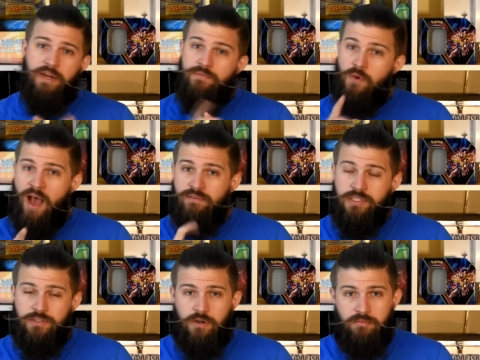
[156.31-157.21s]
and if you
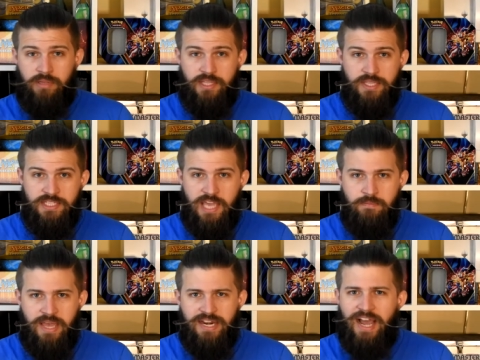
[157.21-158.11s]
haven't started playing this game yet,